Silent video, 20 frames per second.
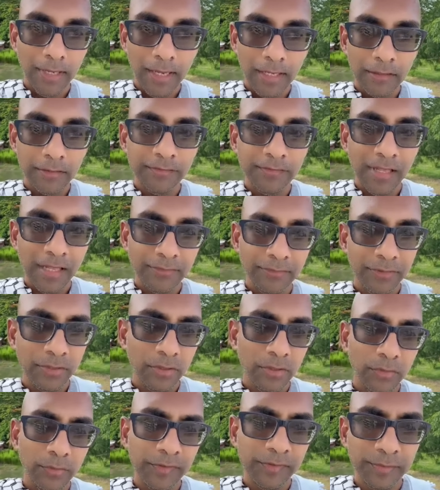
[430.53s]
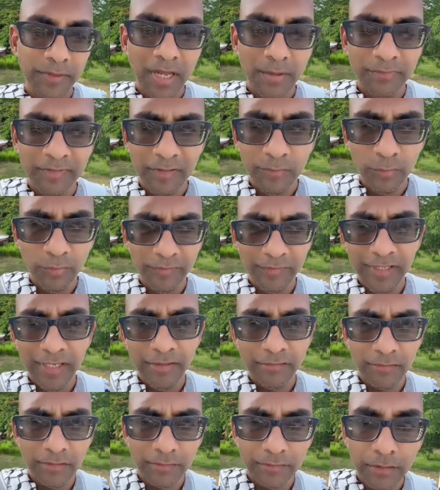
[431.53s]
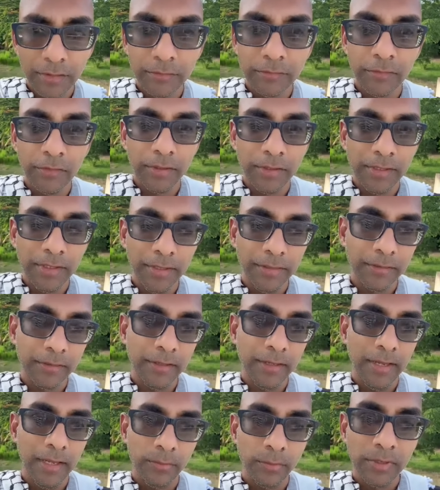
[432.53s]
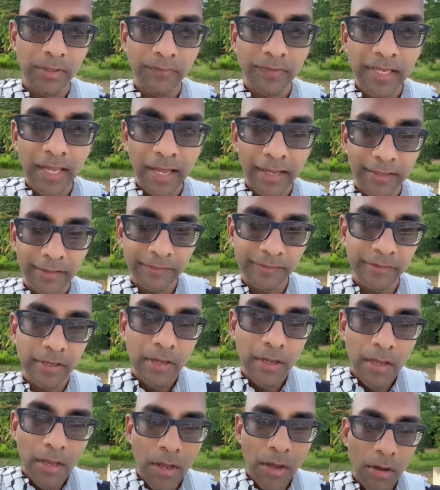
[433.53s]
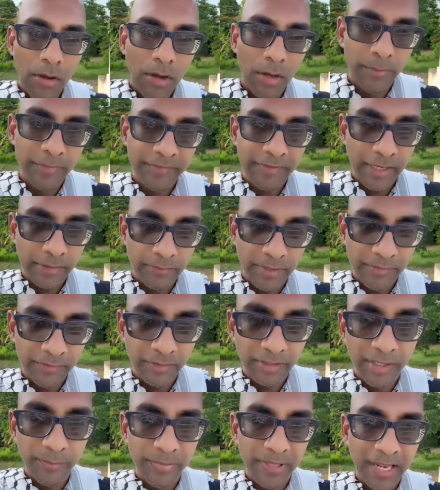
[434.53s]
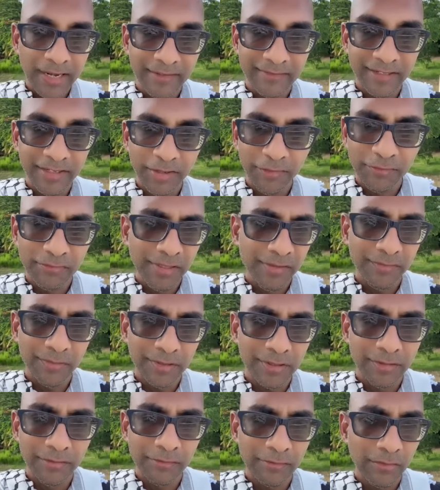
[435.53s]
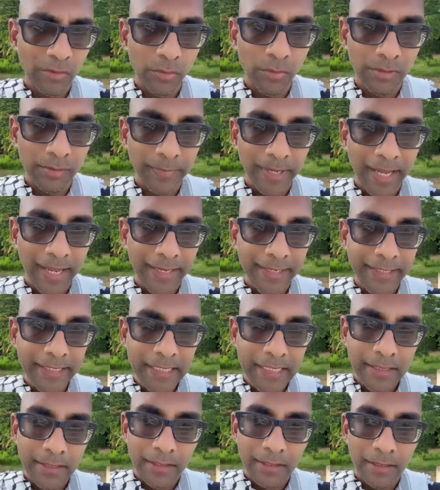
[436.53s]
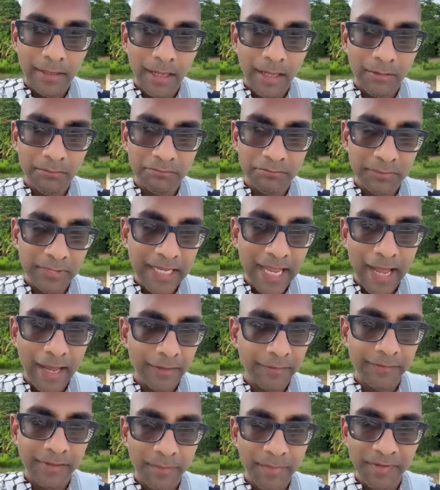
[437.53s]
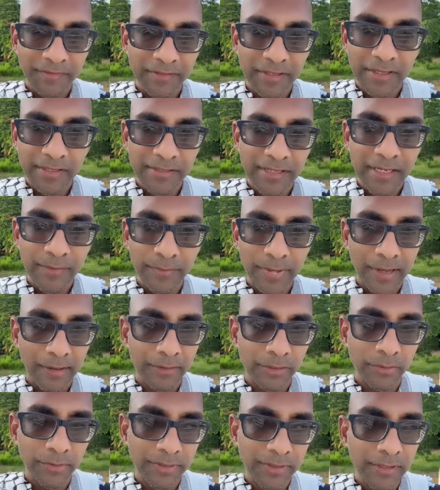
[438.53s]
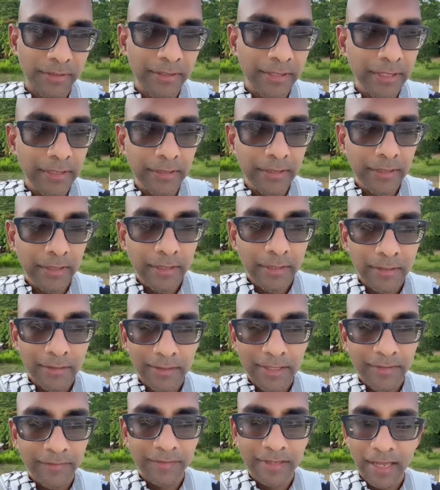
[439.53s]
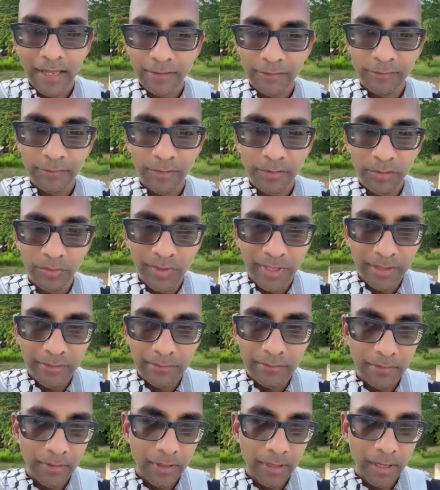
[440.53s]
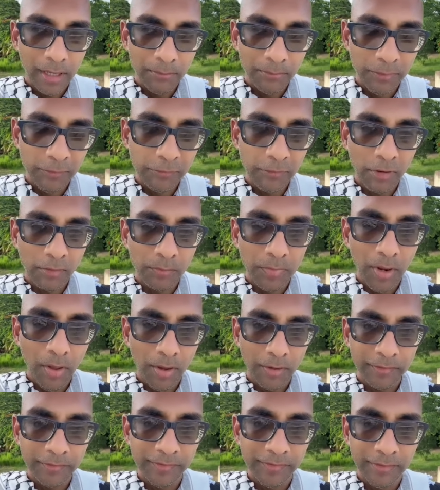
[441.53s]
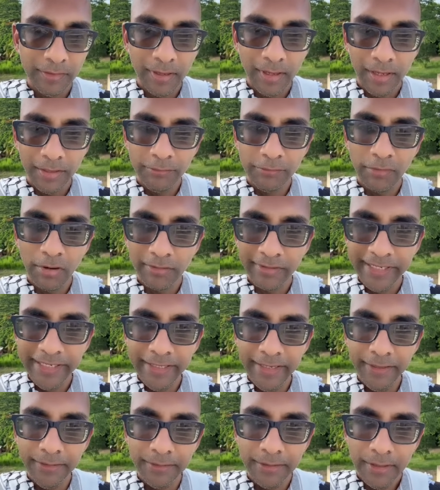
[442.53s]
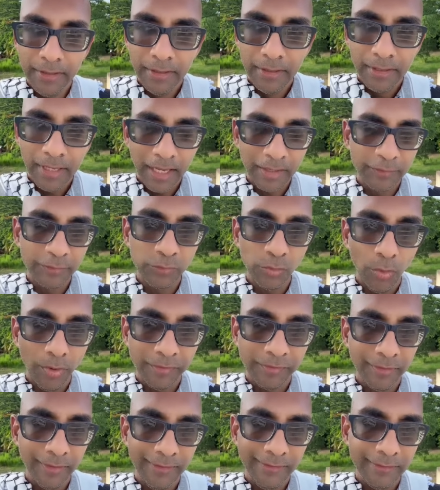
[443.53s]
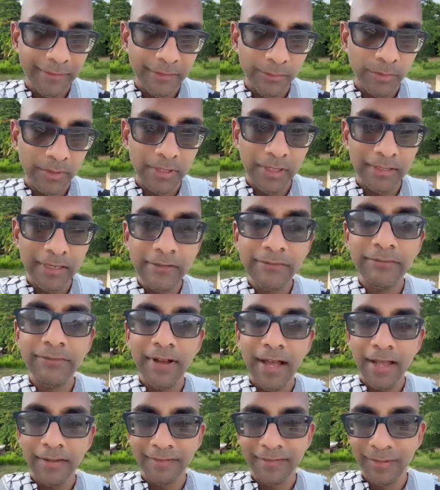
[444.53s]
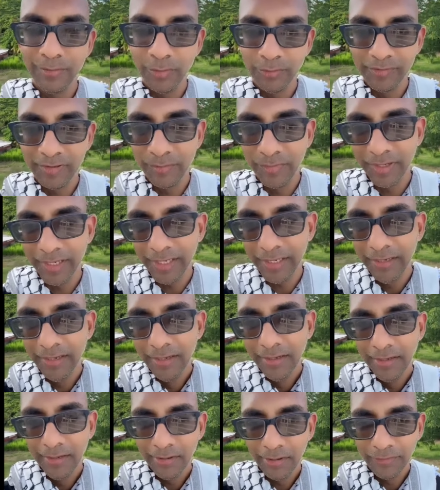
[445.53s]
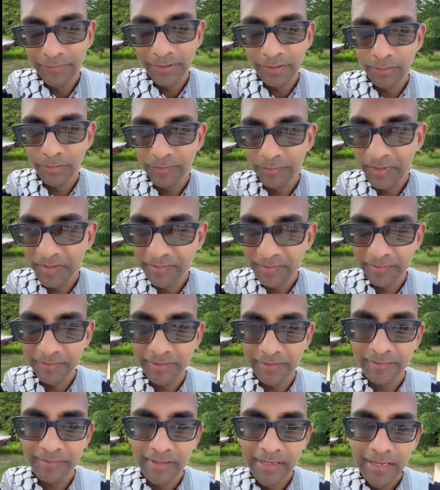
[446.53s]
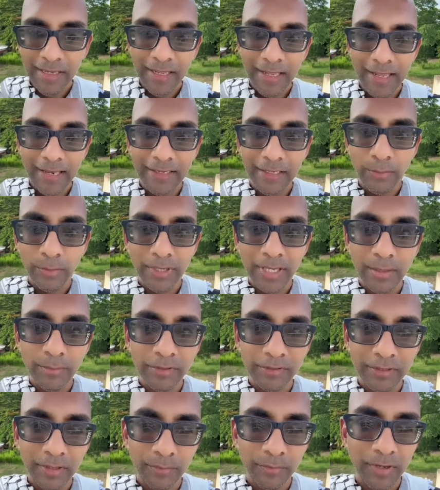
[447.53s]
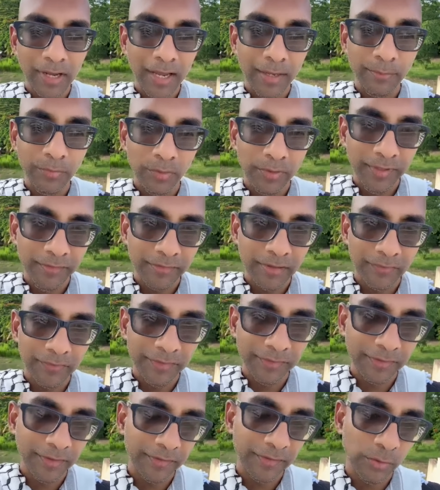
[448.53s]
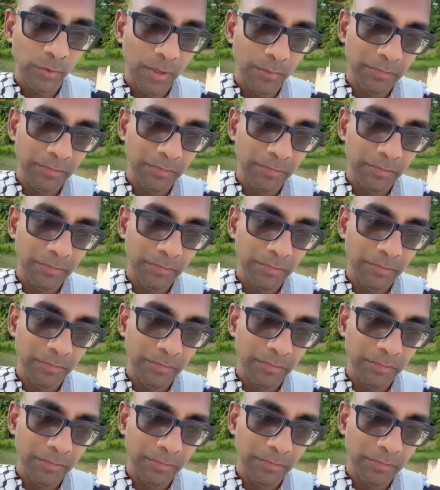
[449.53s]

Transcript: El Salvador was perhaps the most dangerous country on earth. They had one of the highest homicide rates on the planet, and the streets were controlled by um, gangs, MS 13, Barrio 13 these gangs were doing um, drug blocks, uh, drug dealing, extortion. They were collecting vast amounts of money off of those businesses. And they were able to bribe police officers, they were